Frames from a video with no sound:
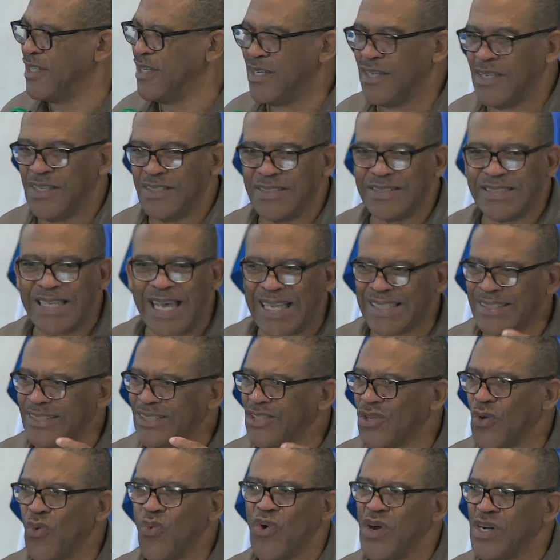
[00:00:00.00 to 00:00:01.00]
not
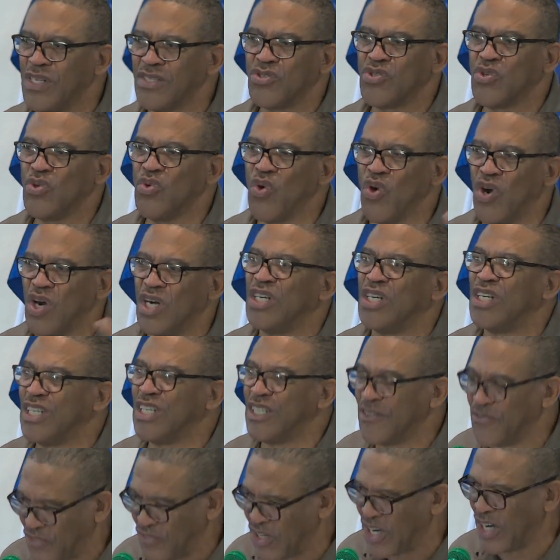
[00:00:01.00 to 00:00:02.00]
the ones who are
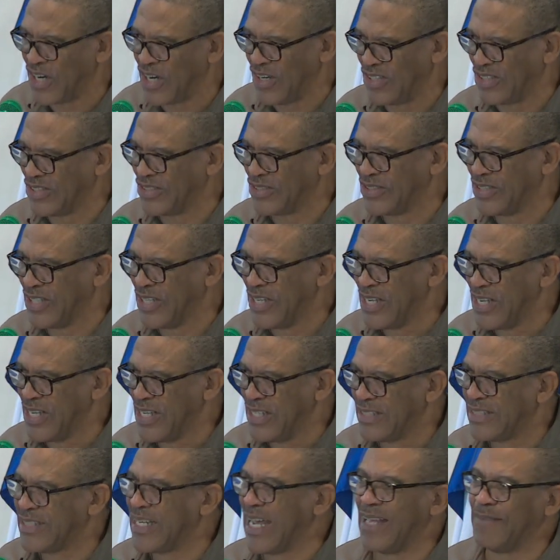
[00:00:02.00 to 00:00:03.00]
of God,
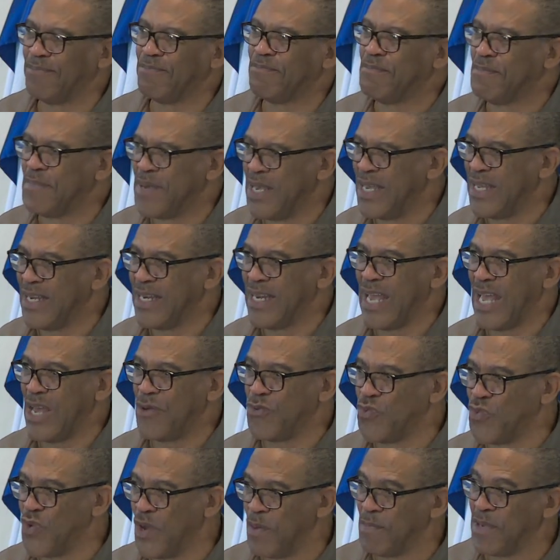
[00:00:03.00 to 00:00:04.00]
not men
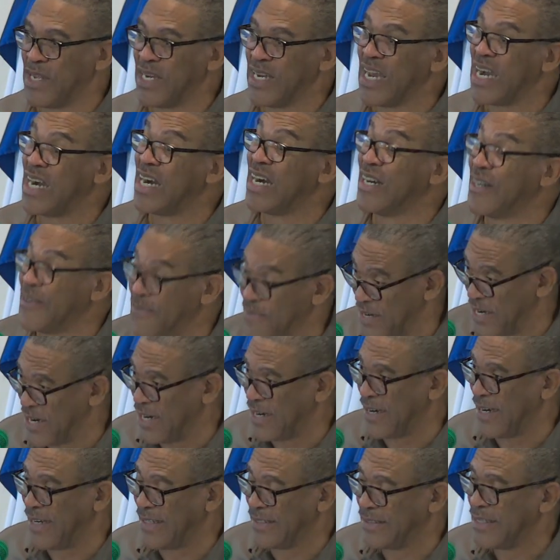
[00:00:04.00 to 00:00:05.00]
and women of
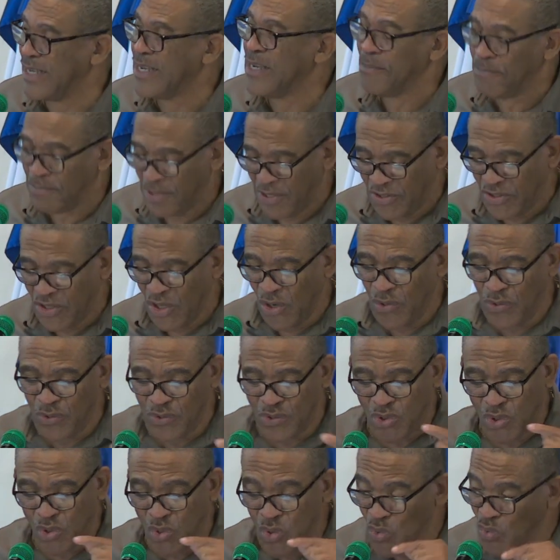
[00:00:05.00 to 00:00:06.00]
God, but
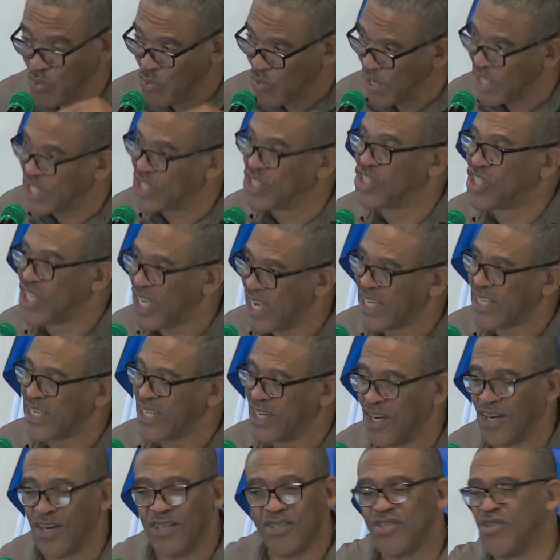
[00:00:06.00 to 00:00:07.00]
those who reject
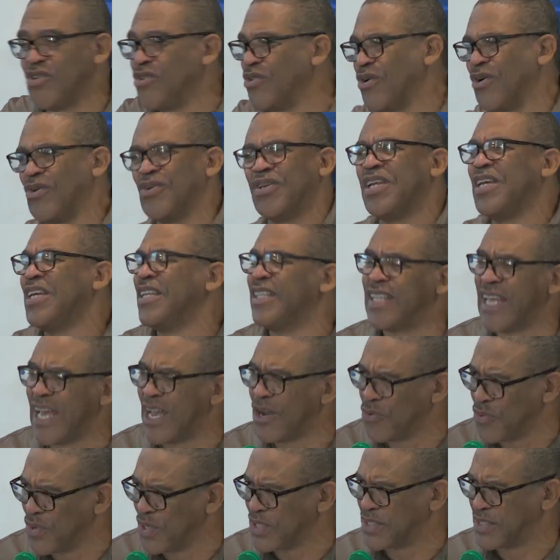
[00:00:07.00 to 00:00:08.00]
God. You don't need their
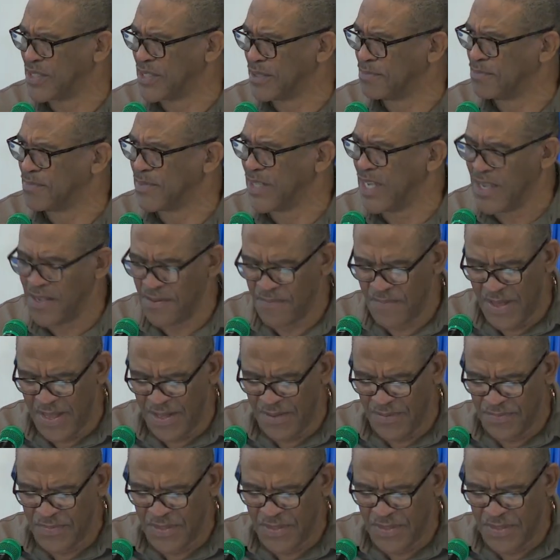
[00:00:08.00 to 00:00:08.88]
wisdom. Amen?